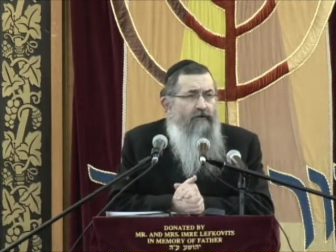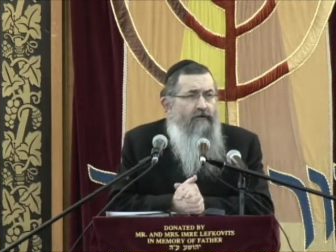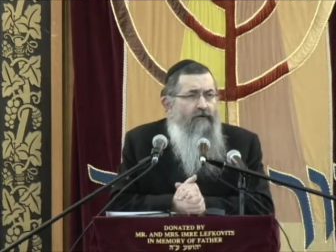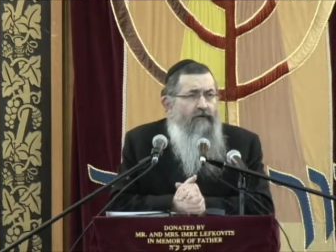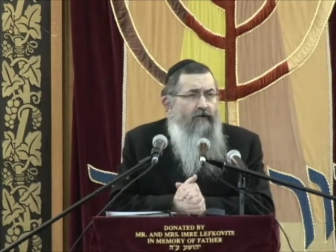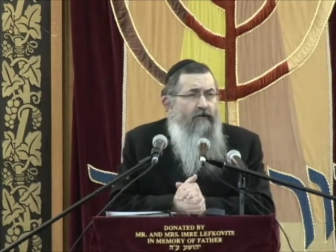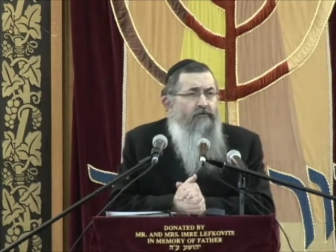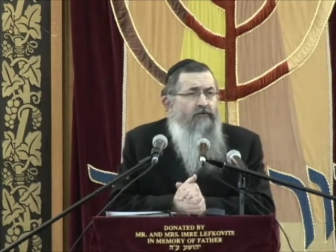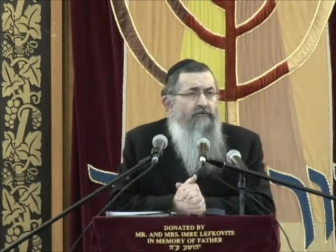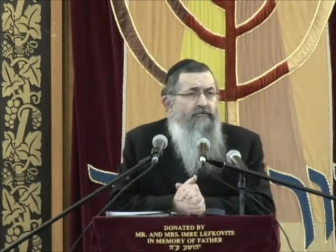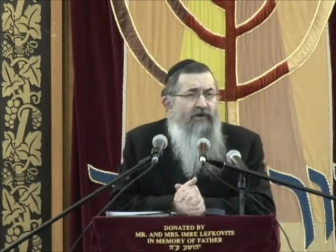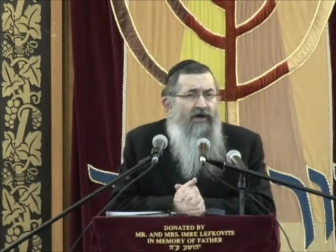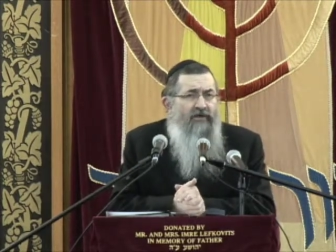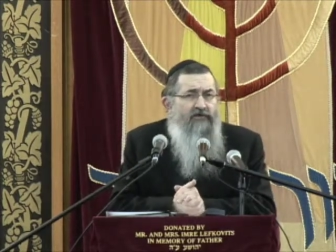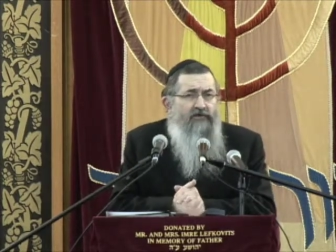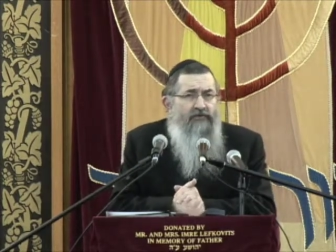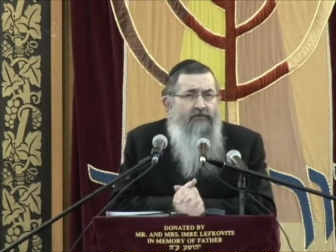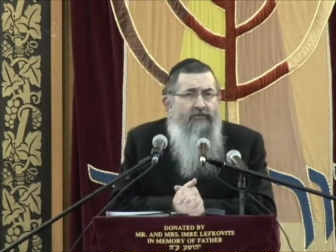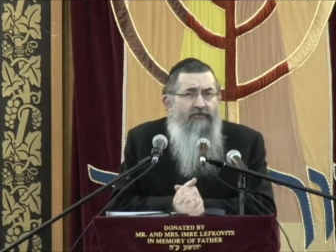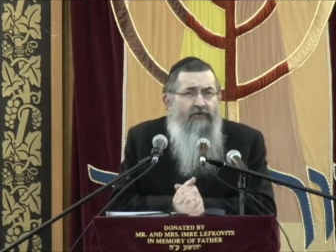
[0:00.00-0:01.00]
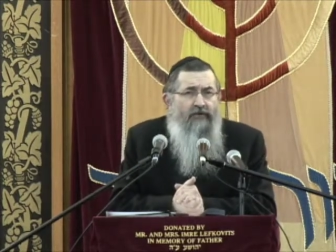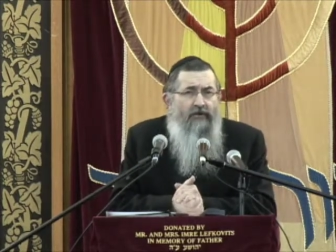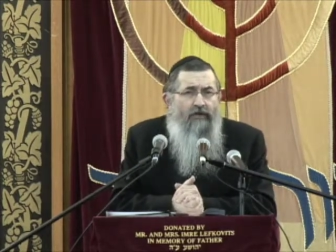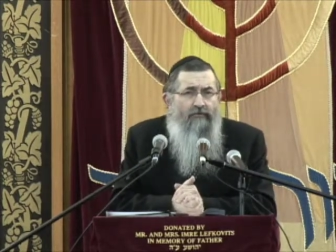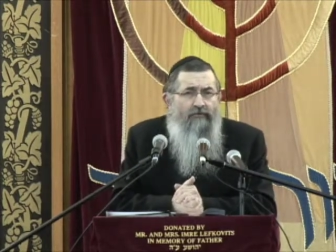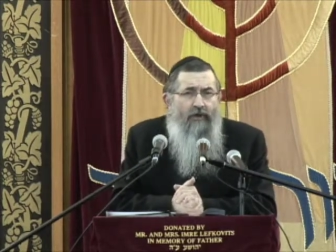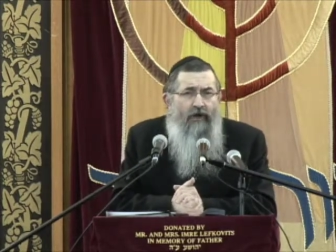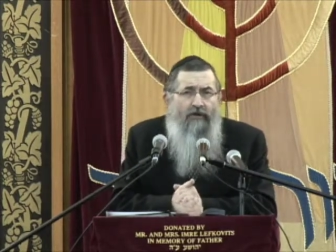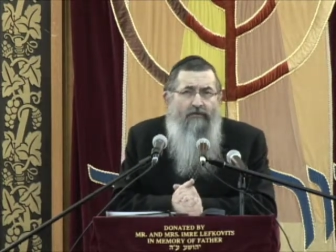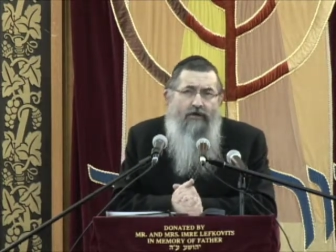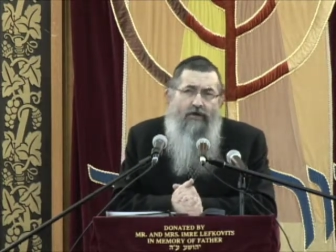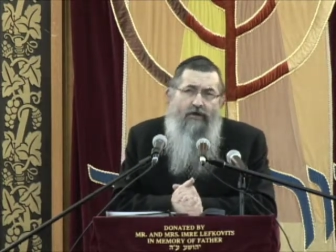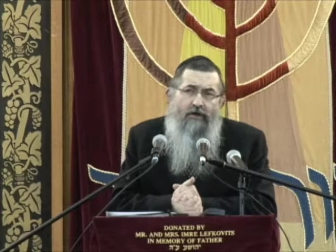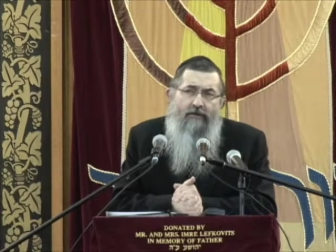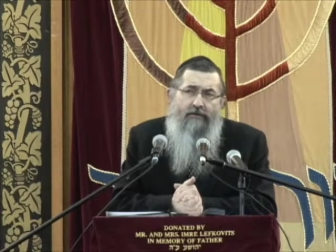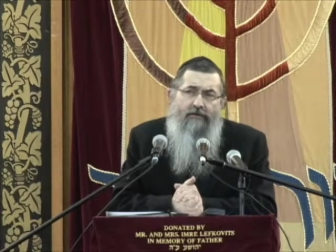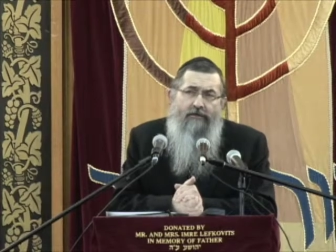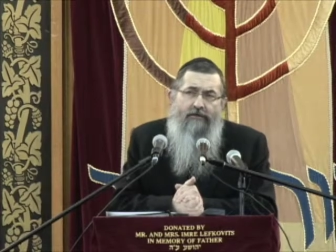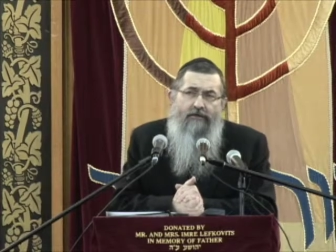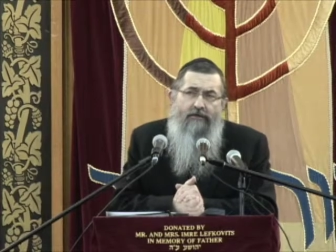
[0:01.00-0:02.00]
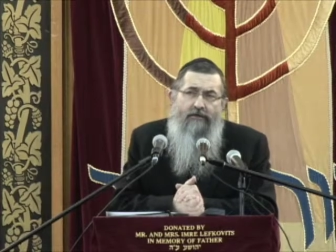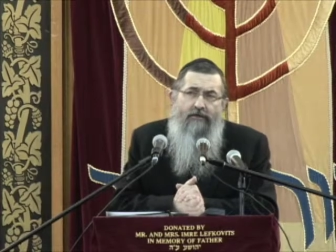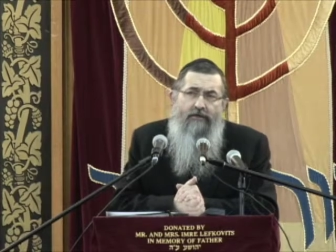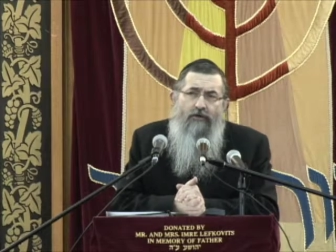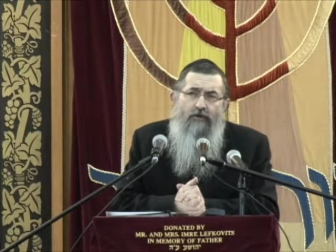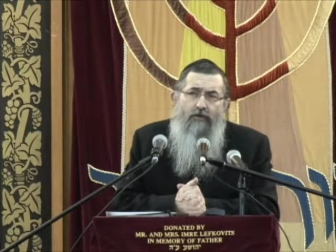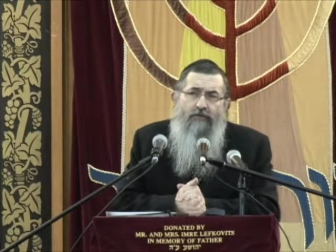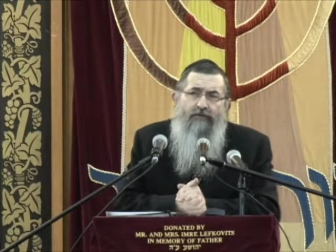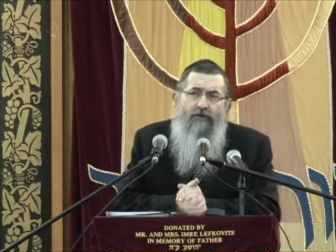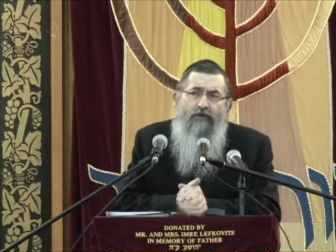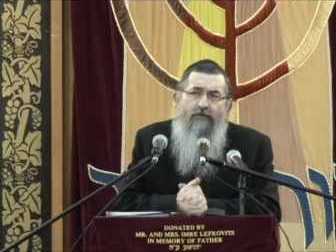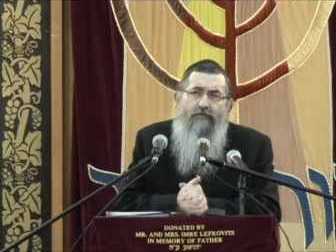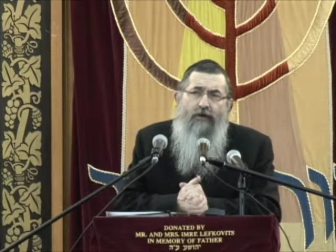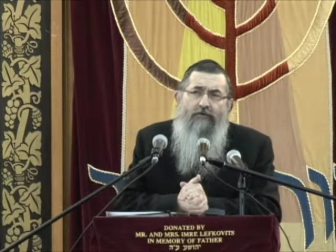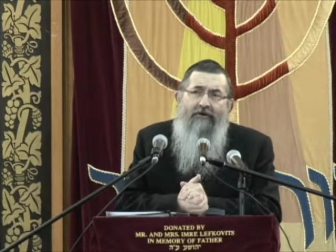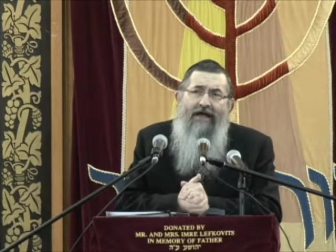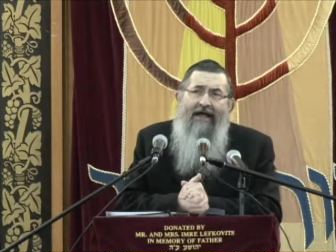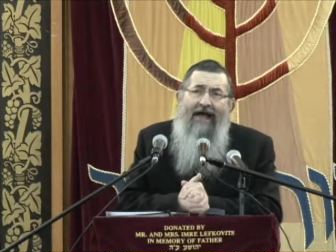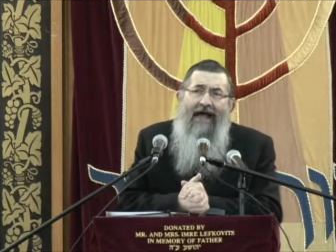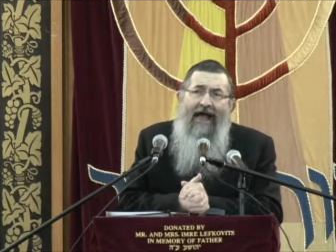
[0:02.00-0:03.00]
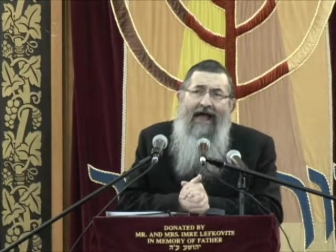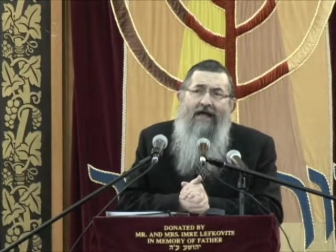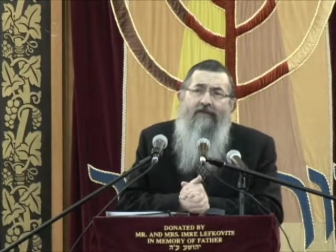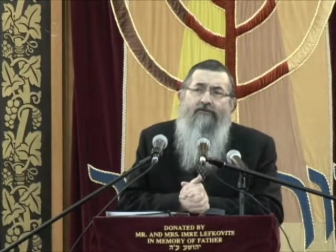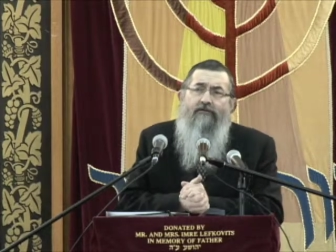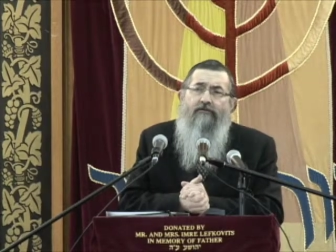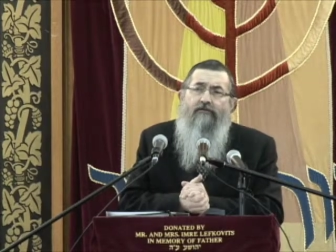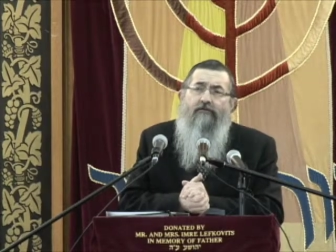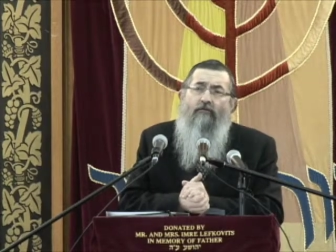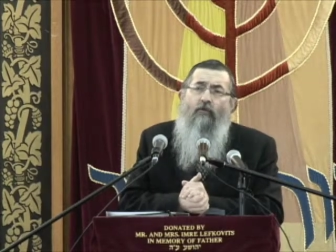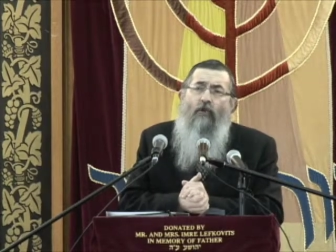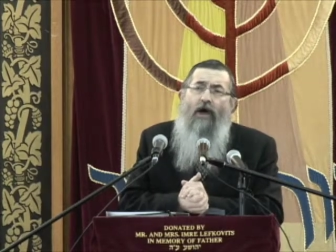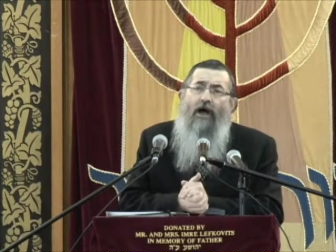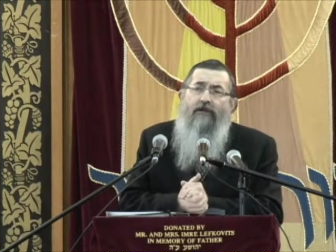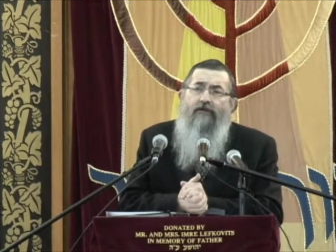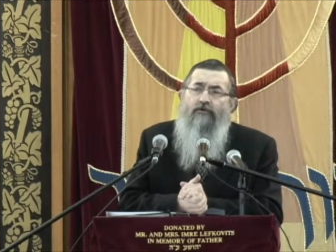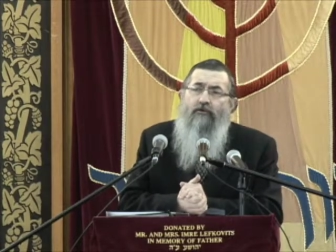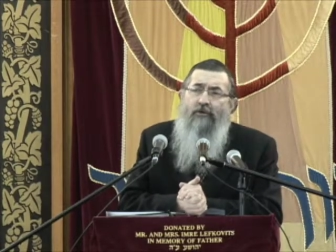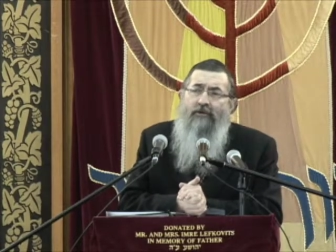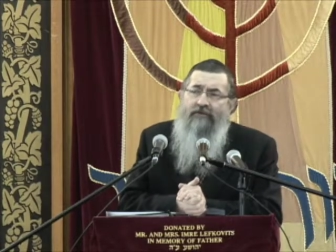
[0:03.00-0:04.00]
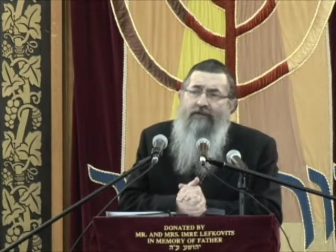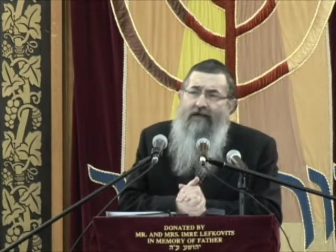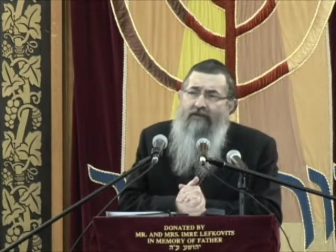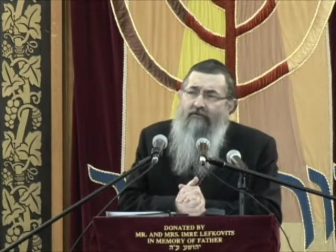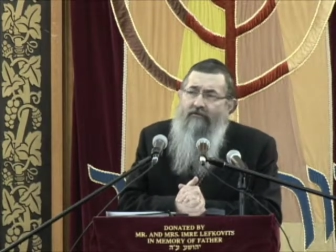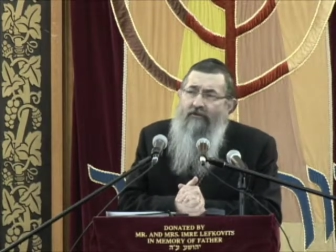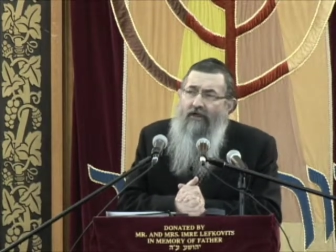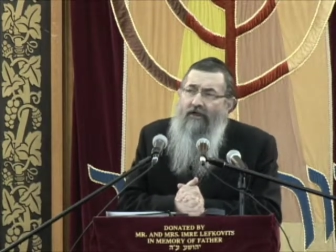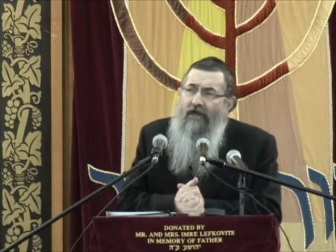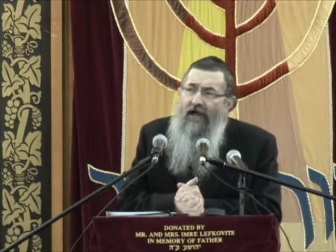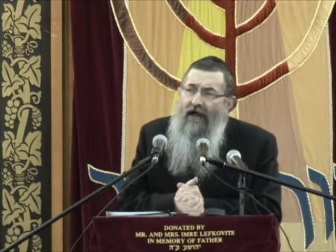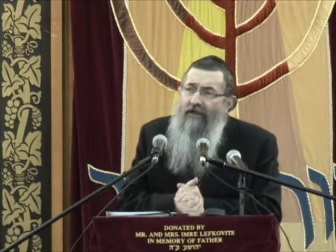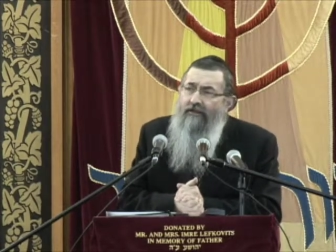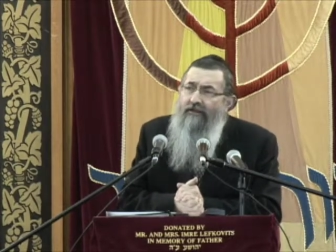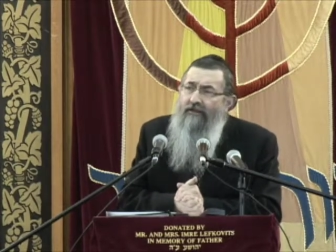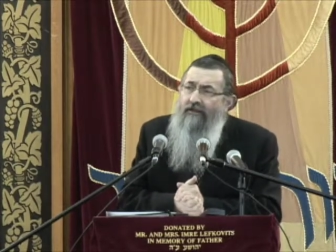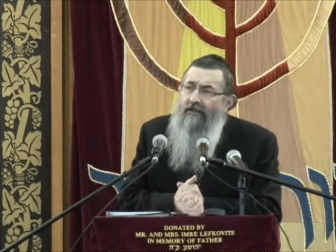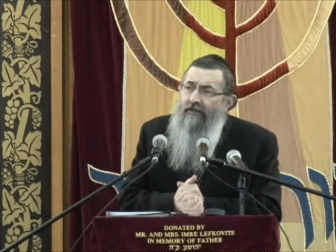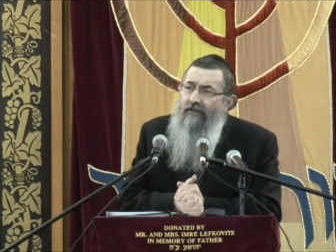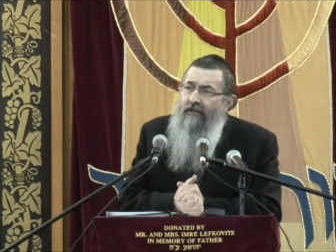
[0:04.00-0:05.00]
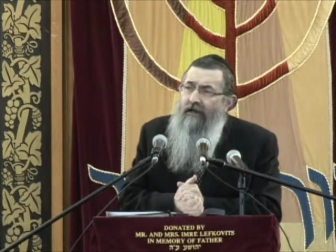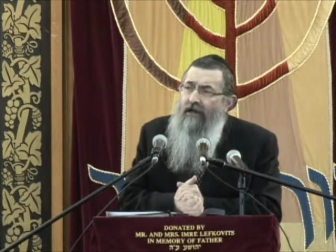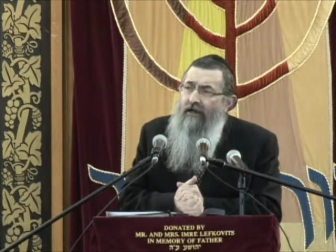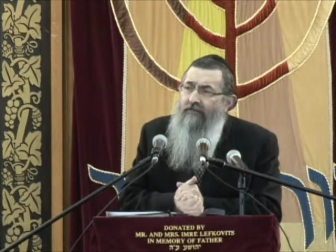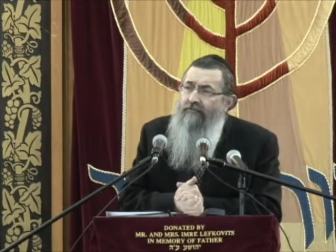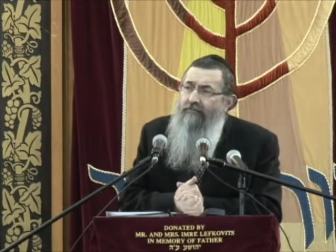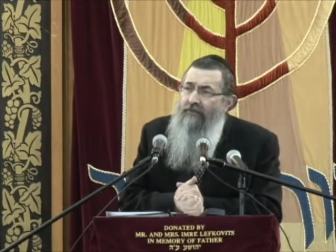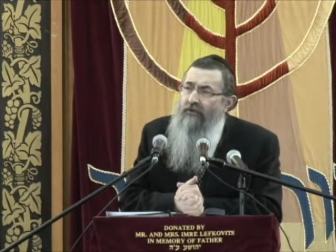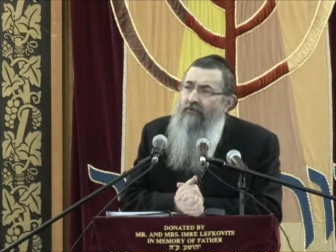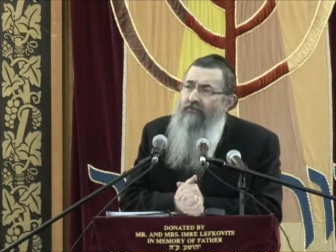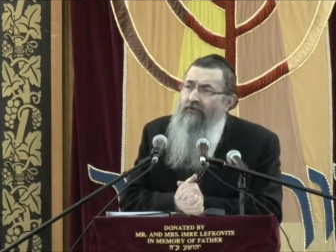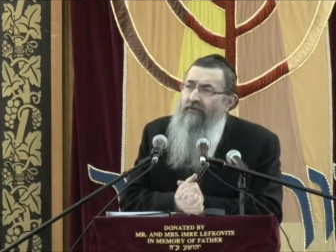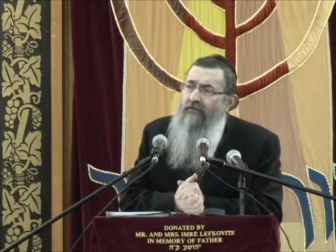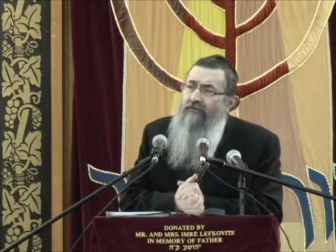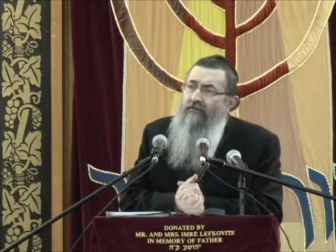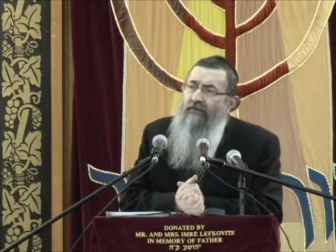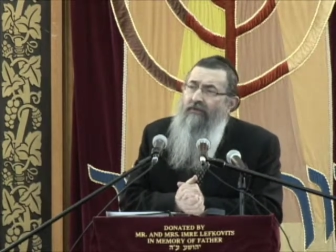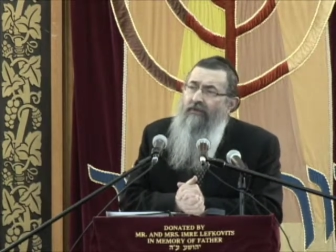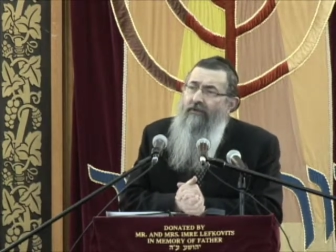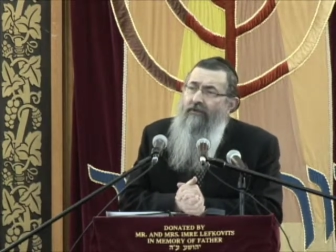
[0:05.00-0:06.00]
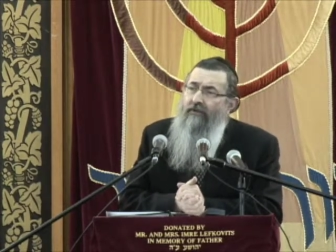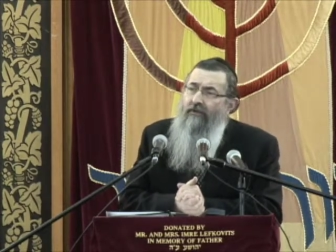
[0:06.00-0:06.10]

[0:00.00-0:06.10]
the expression of the Gemara when the Gemara asks, why do we not say Hallel on Purim?